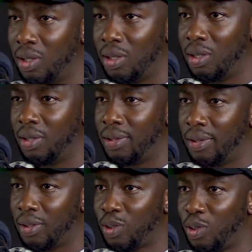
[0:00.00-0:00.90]
You
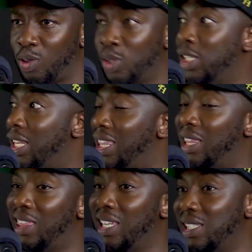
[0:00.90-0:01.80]
know, those are
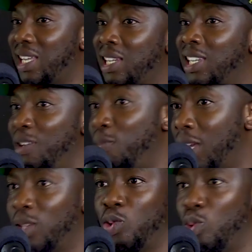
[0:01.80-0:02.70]
the things that
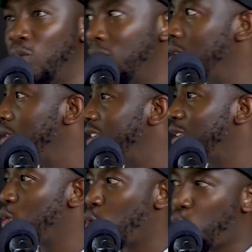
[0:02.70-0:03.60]
can make you
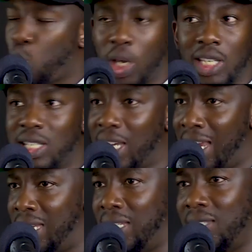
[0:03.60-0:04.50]
quit
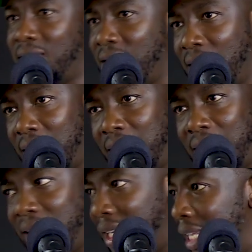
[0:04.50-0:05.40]
and
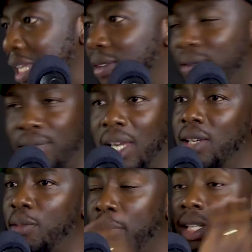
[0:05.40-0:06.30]
leave
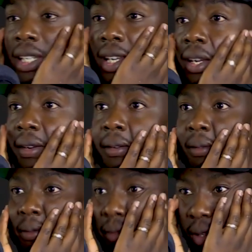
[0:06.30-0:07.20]
but.
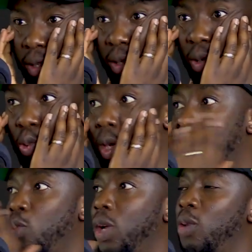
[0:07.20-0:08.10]
You know,
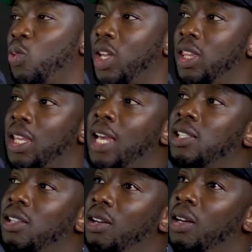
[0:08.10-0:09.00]
when there
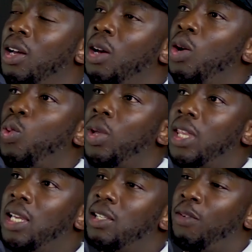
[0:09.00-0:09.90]

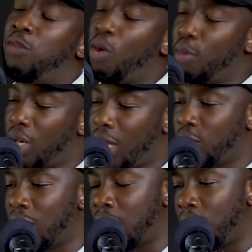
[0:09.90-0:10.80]
is a
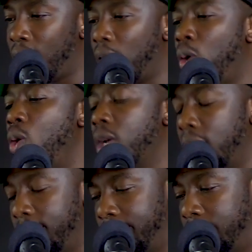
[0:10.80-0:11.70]
formula, you can kind of like, oh,
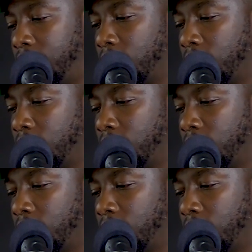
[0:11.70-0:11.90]
okay.